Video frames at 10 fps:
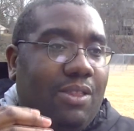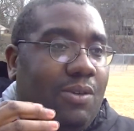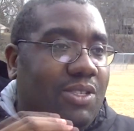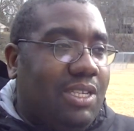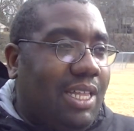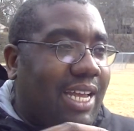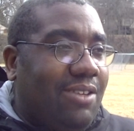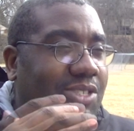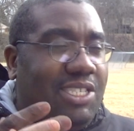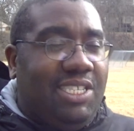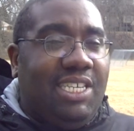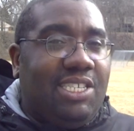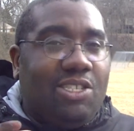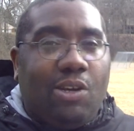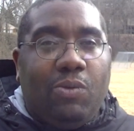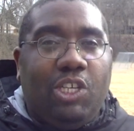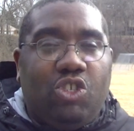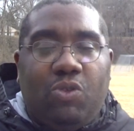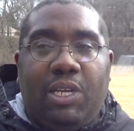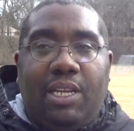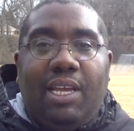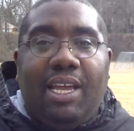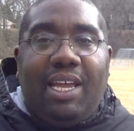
those a lot of those diseases are really treated.